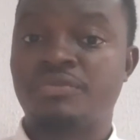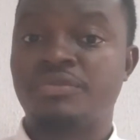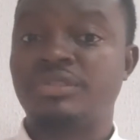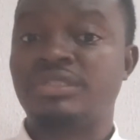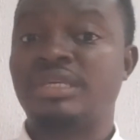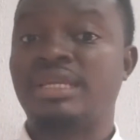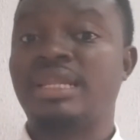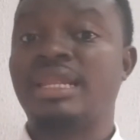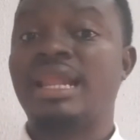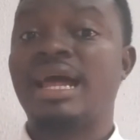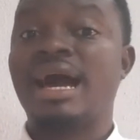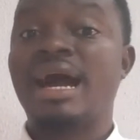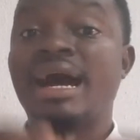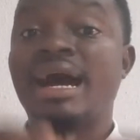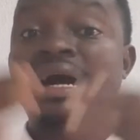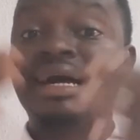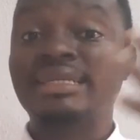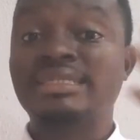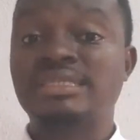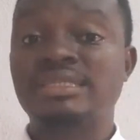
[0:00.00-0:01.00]
If it's a
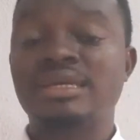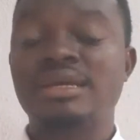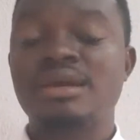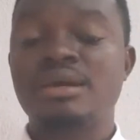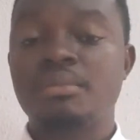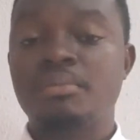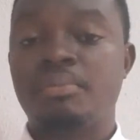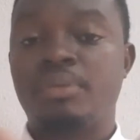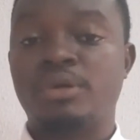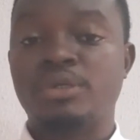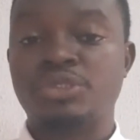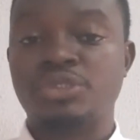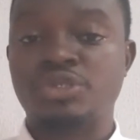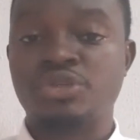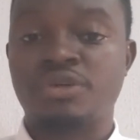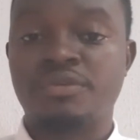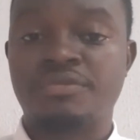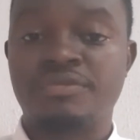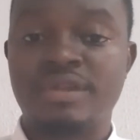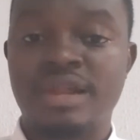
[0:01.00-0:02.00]
large
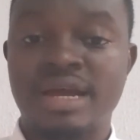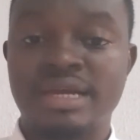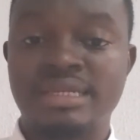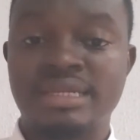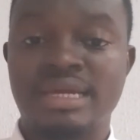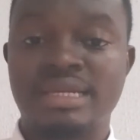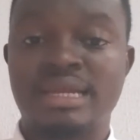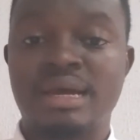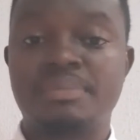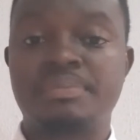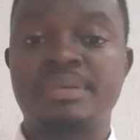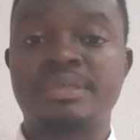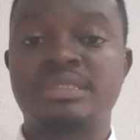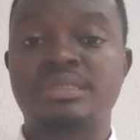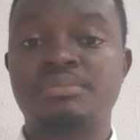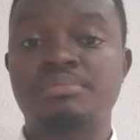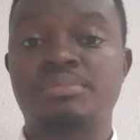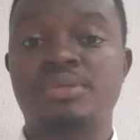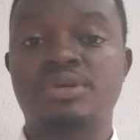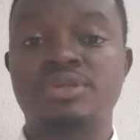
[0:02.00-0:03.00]
portion of land that
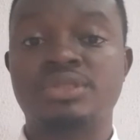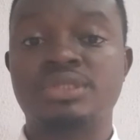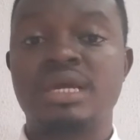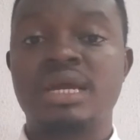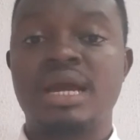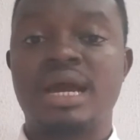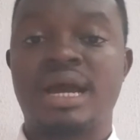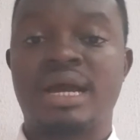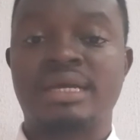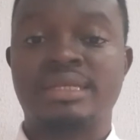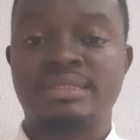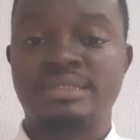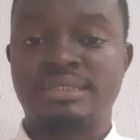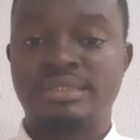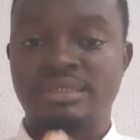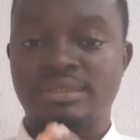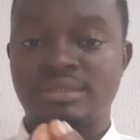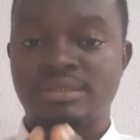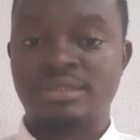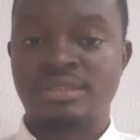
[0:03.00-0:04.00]
person bought and
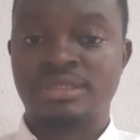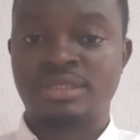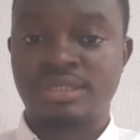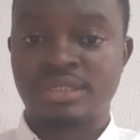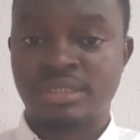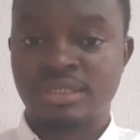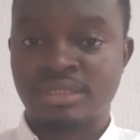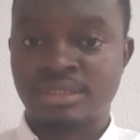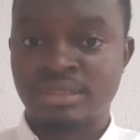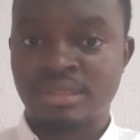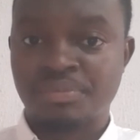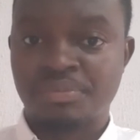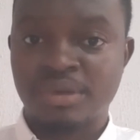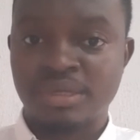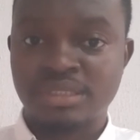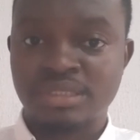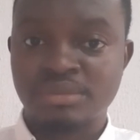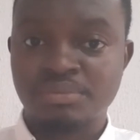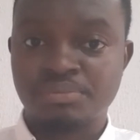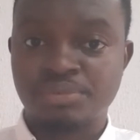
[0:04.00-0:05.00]
the
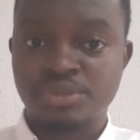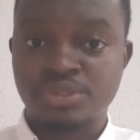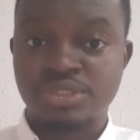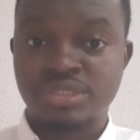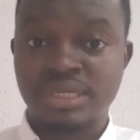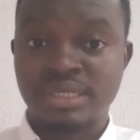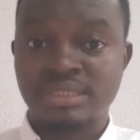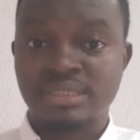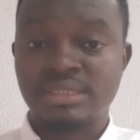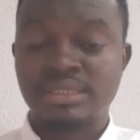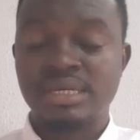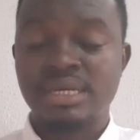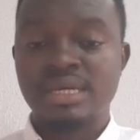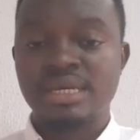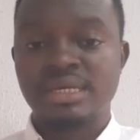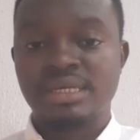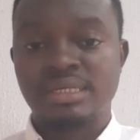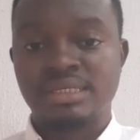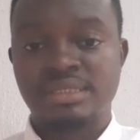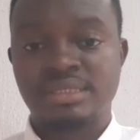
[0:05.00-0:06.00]
person processed
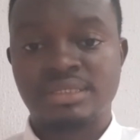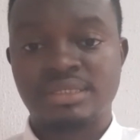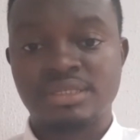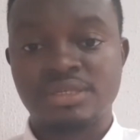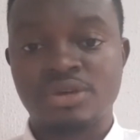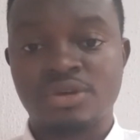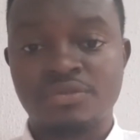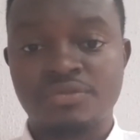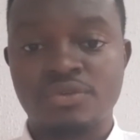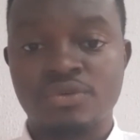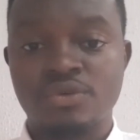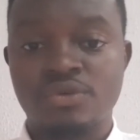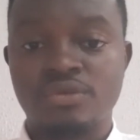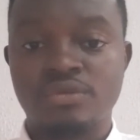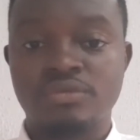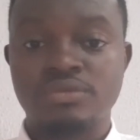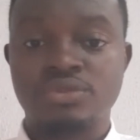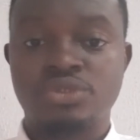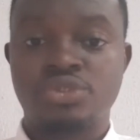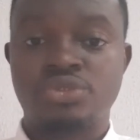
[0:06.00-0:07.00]
is
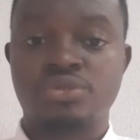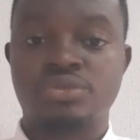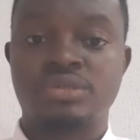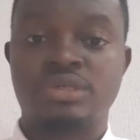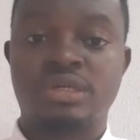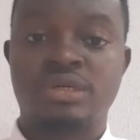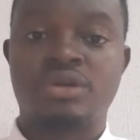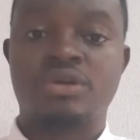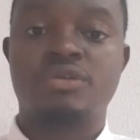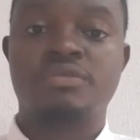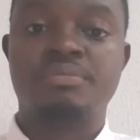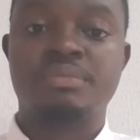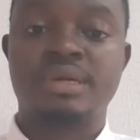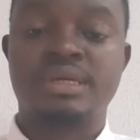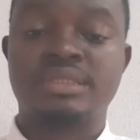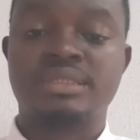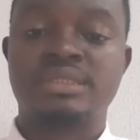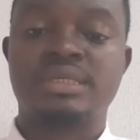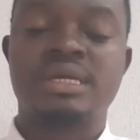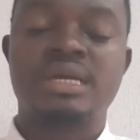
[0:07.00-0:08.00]
CFO through the
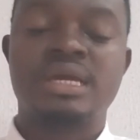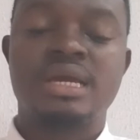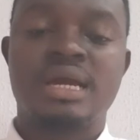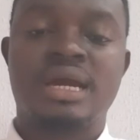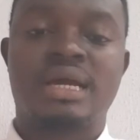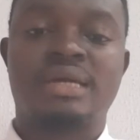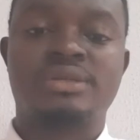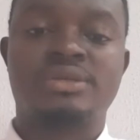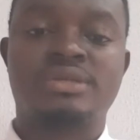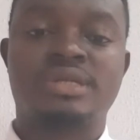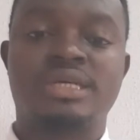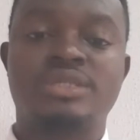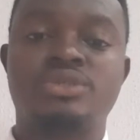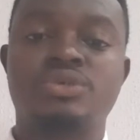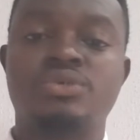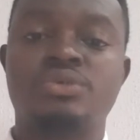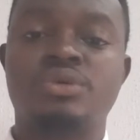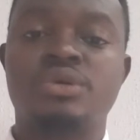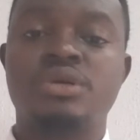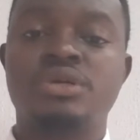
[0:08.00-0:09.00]
government and other.
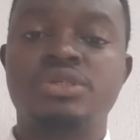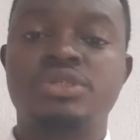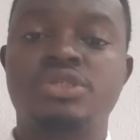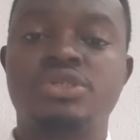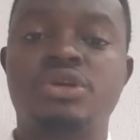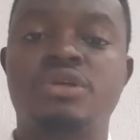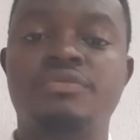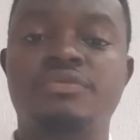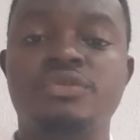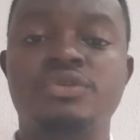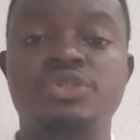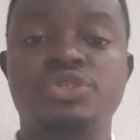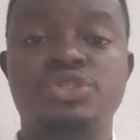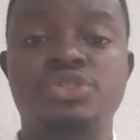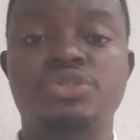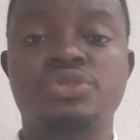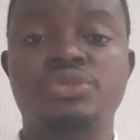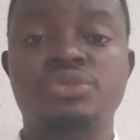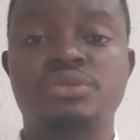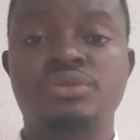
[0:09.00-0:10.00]
So CFO is
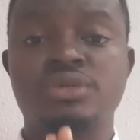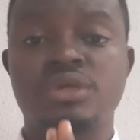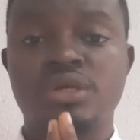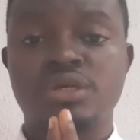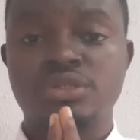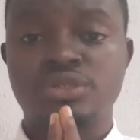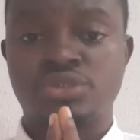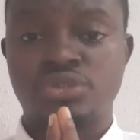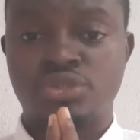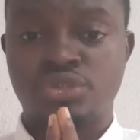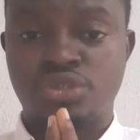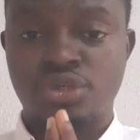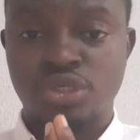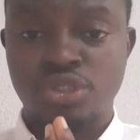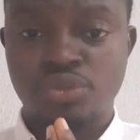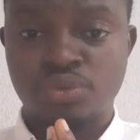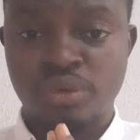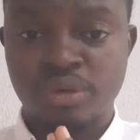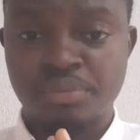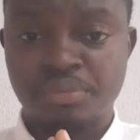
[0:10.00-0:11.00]
issued to
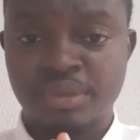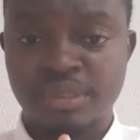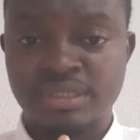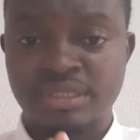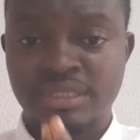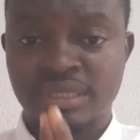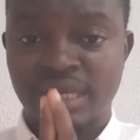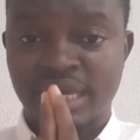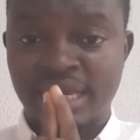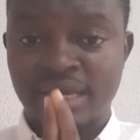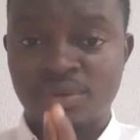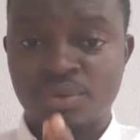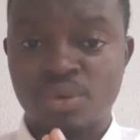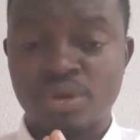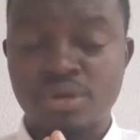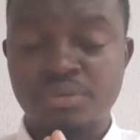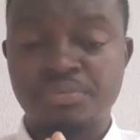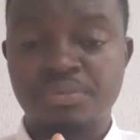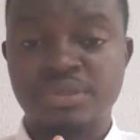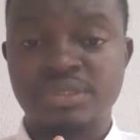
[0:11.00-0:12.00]
just one person in
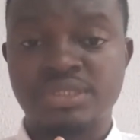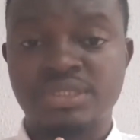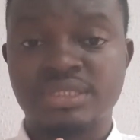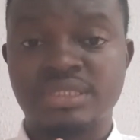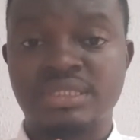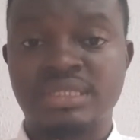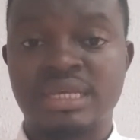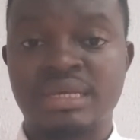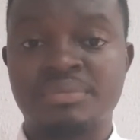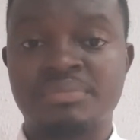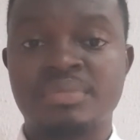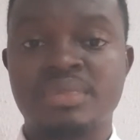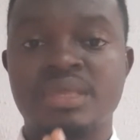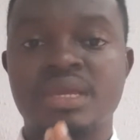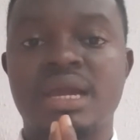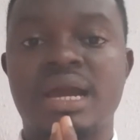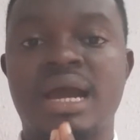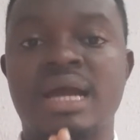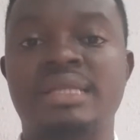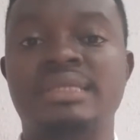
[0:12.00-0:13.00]
one person's name,
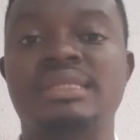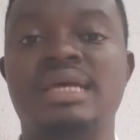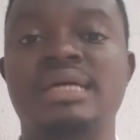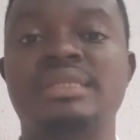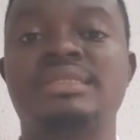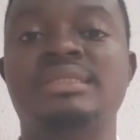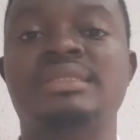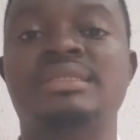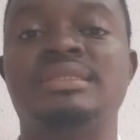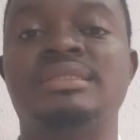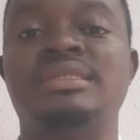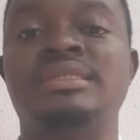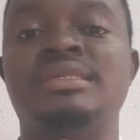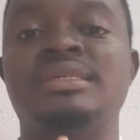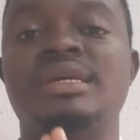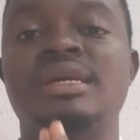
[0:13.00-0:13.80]
and that is the